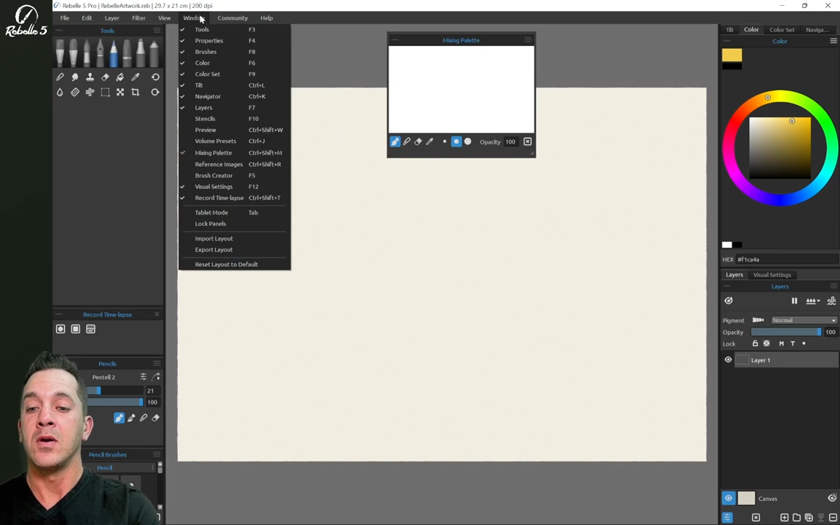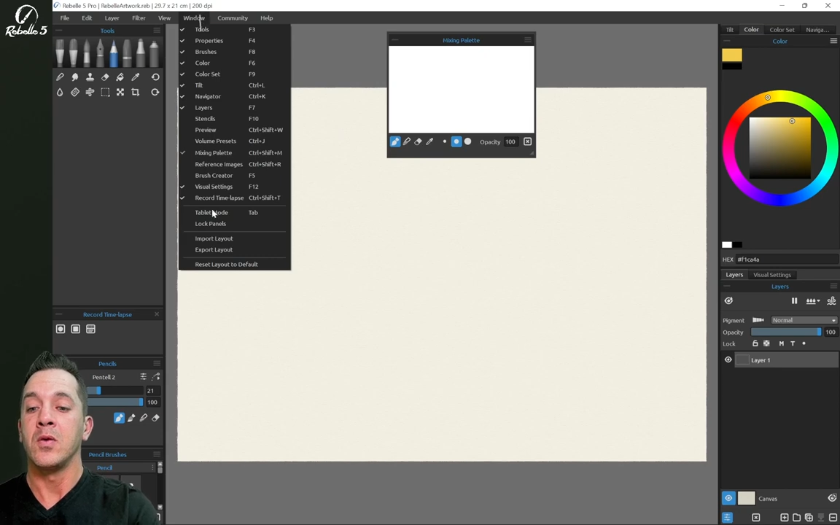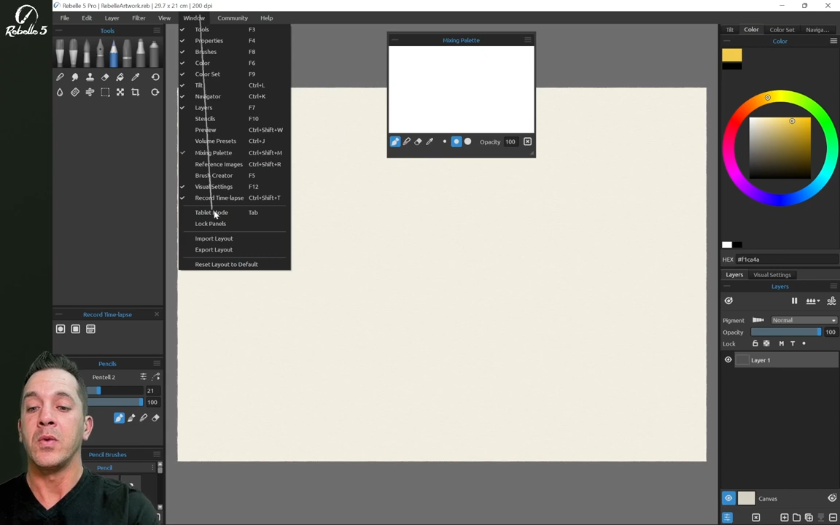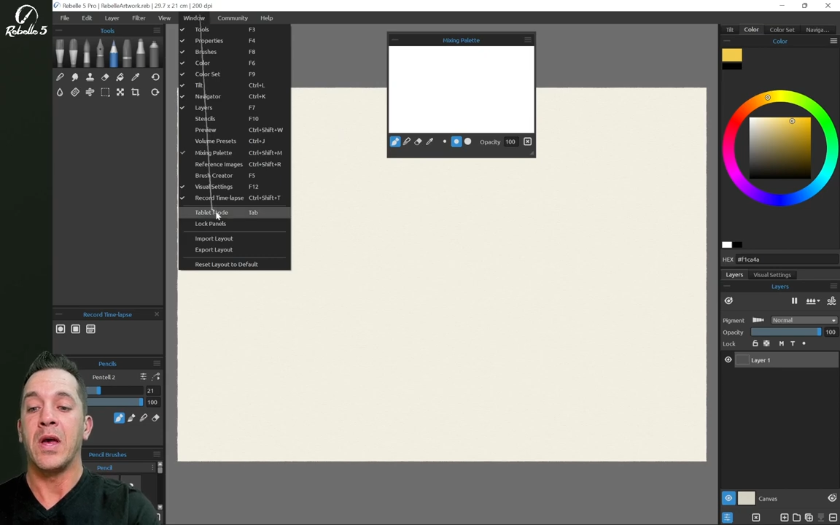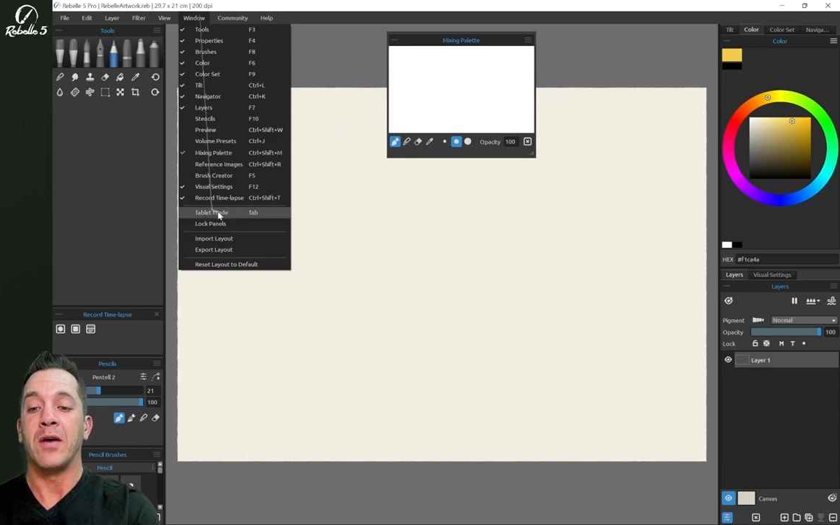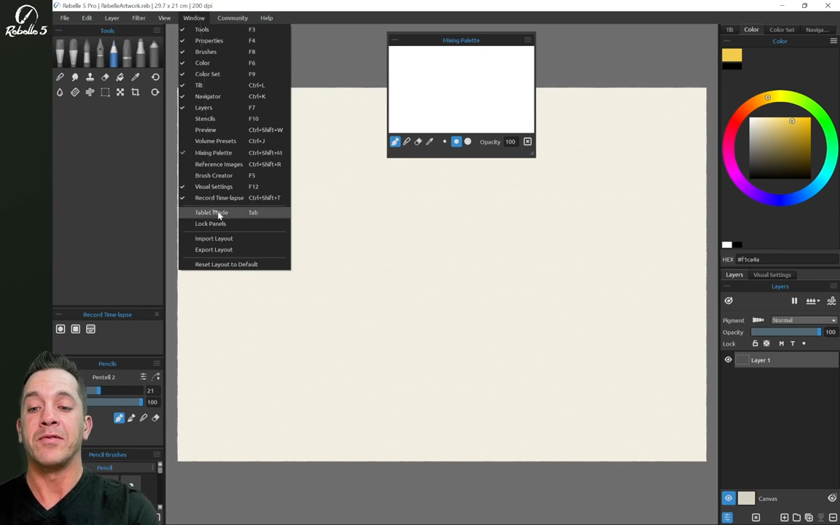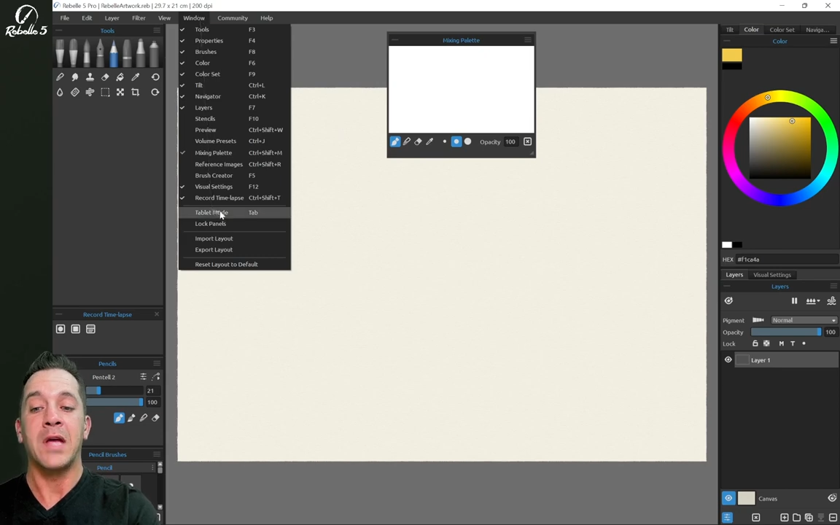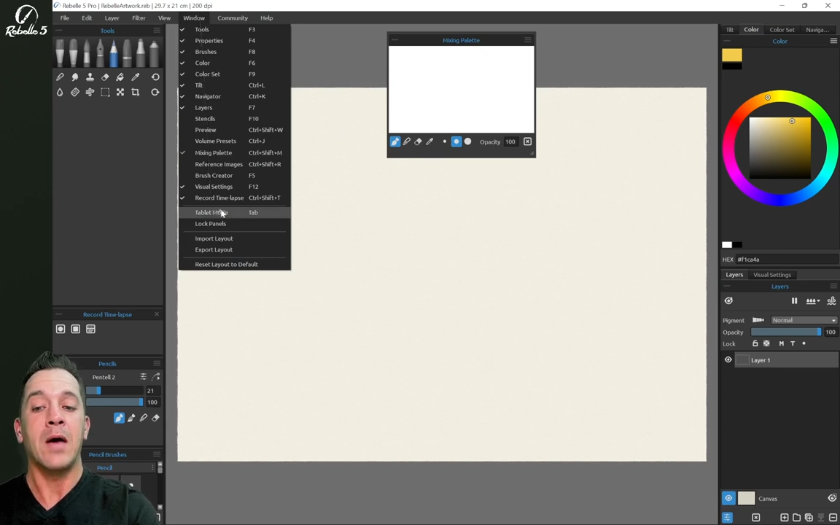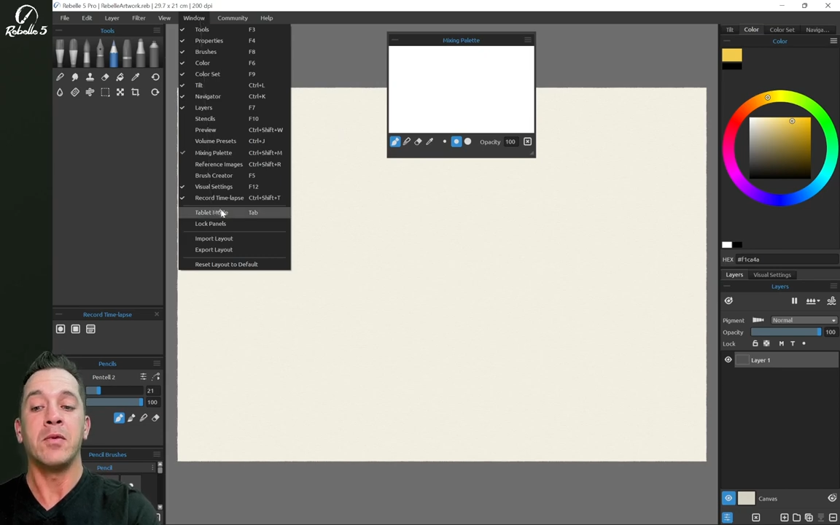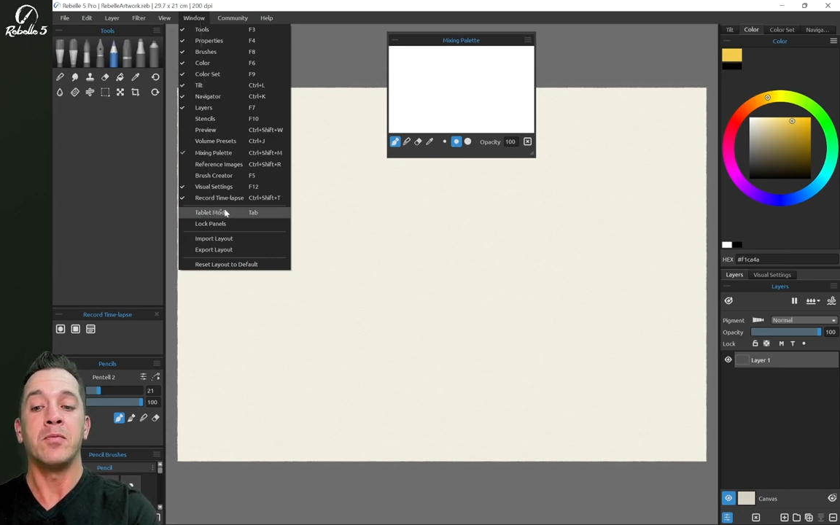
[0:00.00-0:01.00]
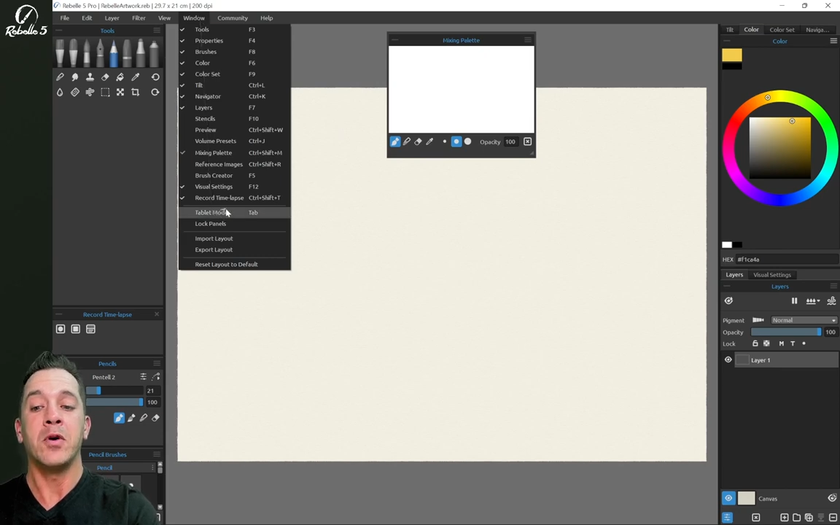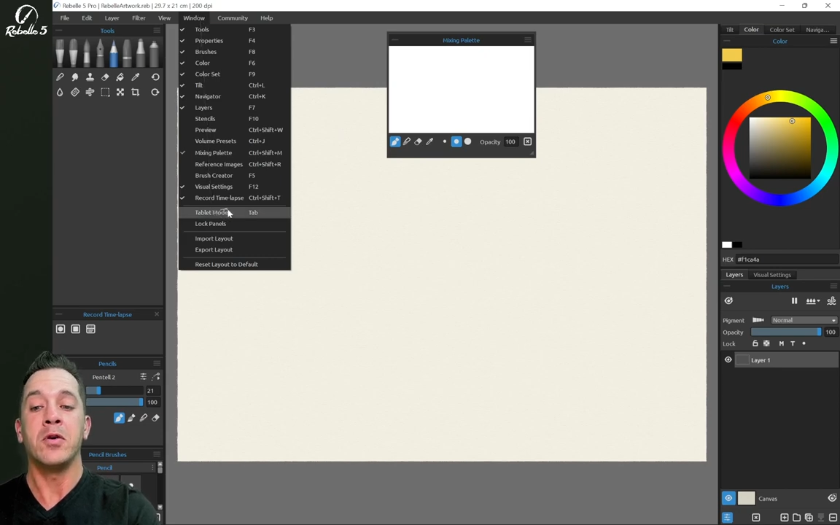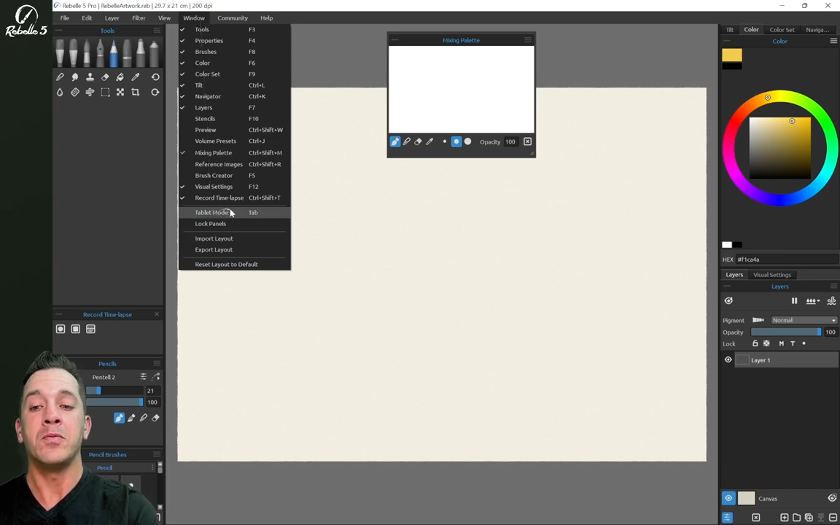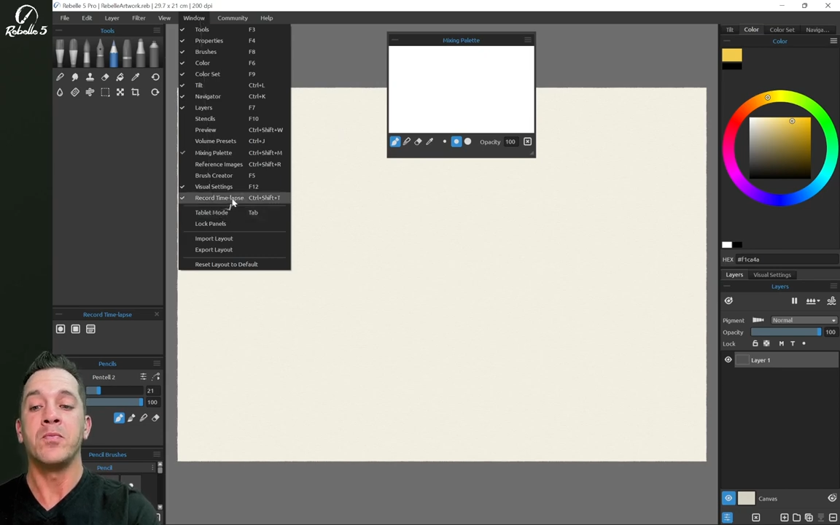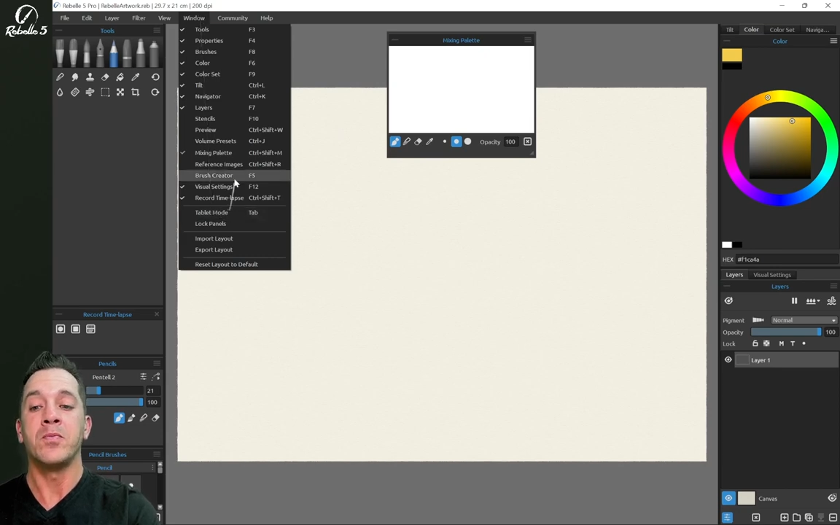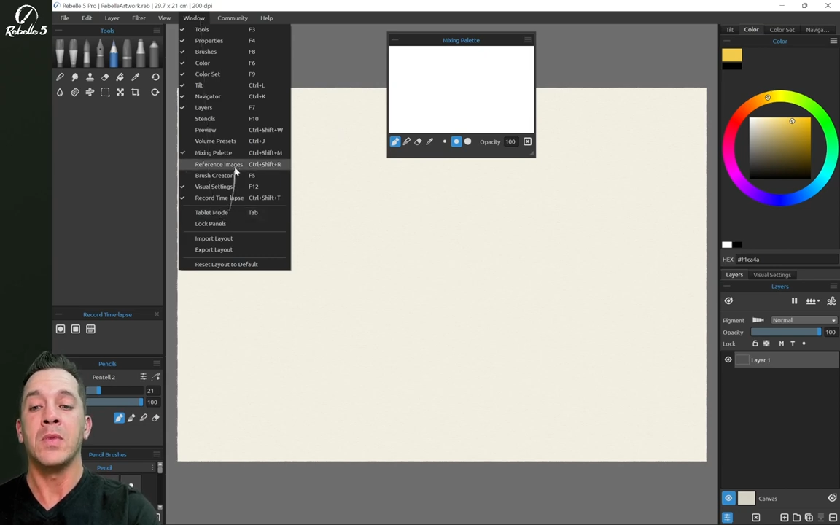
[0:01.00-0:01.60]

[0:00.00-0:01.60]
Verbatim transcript: We have tablet mode,